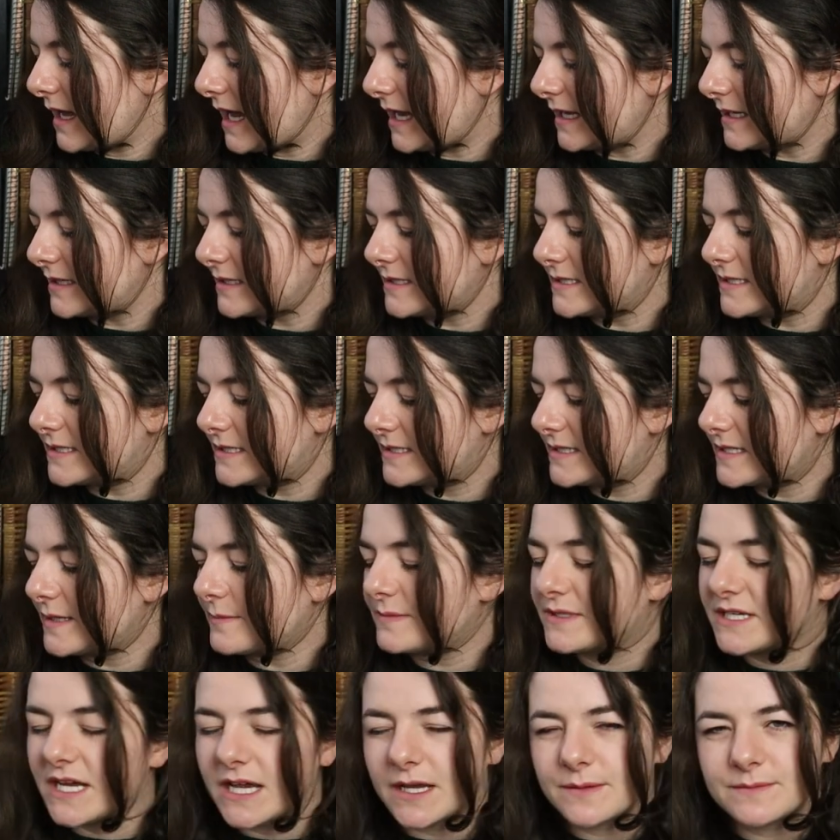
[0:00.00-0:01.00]
And
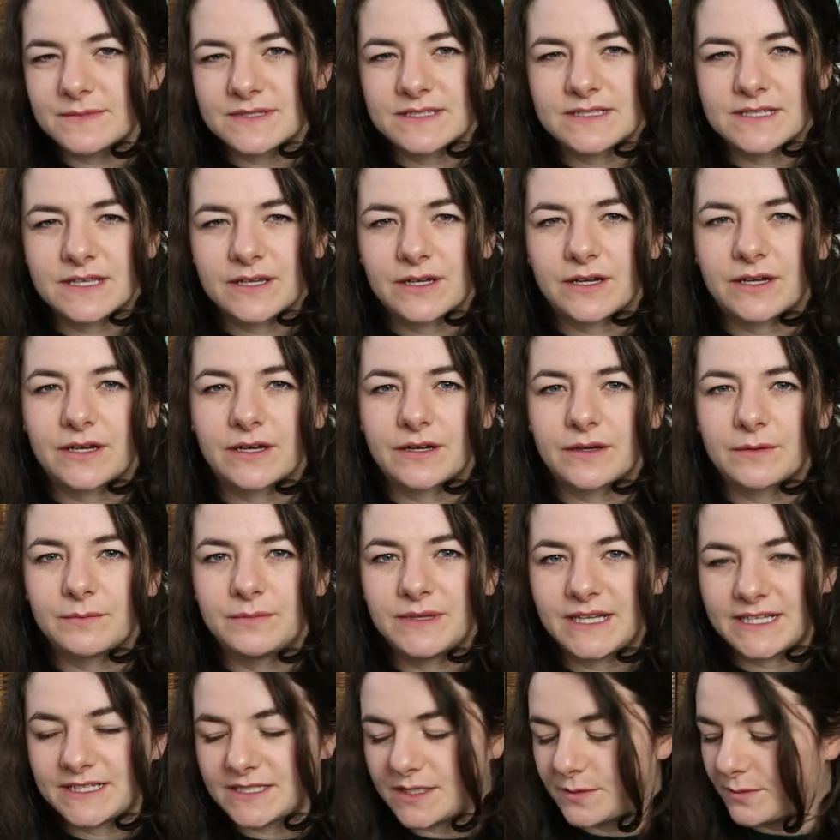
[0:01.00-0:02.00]
sometimes they're
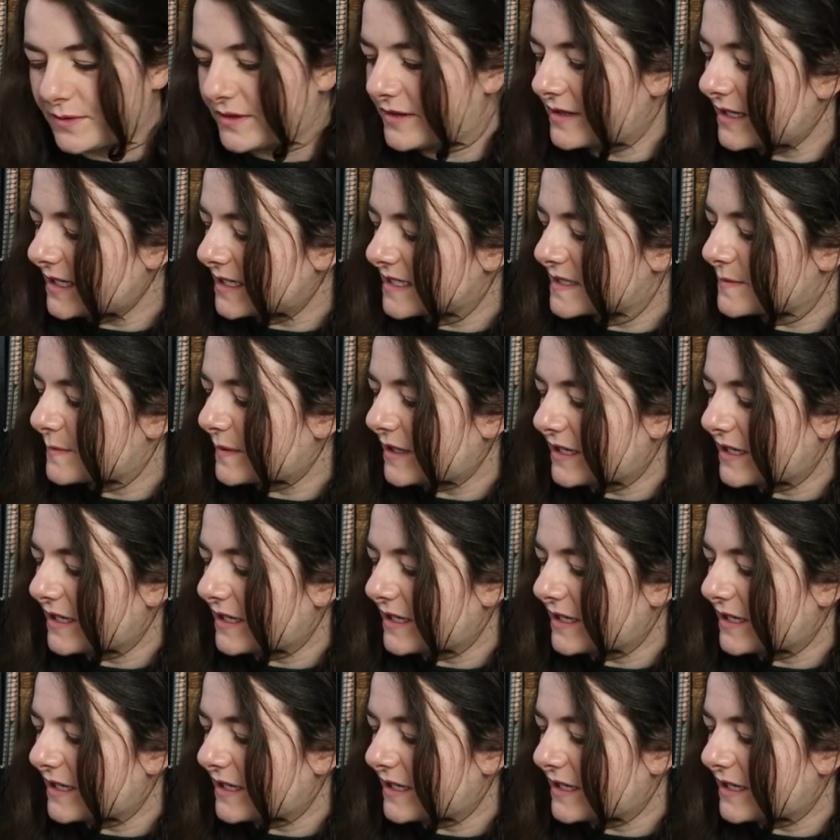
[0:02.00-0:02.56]
blended with things,